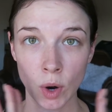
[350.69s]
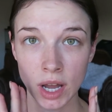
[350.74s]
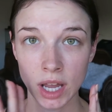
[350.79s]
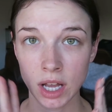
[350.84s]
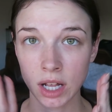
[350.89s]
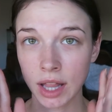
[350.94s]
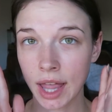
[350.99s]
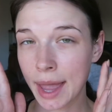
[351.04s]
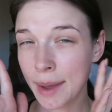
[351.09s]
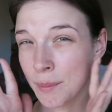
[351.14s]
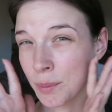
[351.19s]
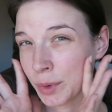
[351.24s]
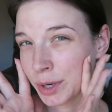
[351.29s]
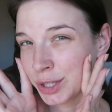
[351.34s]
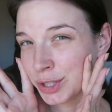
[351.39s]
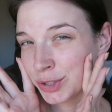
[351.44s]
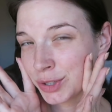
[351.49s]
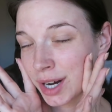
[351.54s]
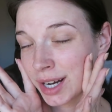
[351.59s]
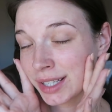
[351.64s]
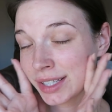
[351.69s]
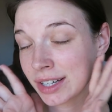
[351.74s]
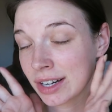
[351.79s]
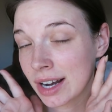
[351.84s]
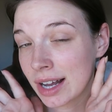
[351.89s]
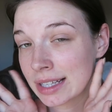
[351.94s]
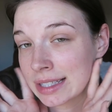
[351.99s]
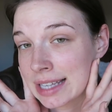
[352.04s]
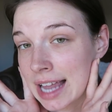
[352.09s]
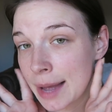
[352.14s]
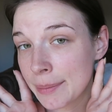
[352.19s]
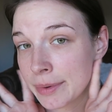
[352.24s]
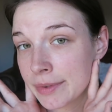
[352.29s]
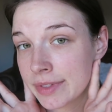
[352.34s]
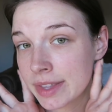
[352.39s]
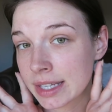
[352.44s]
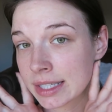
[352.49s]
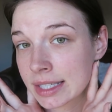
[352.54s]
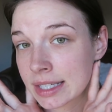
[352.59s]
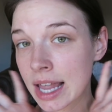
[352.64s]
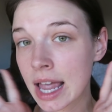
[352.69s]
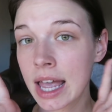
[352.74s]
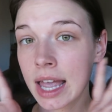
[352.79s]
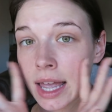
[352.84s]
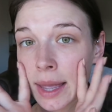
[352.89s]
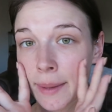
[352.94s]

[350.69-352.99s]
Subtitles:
oil and moisturizer on top of this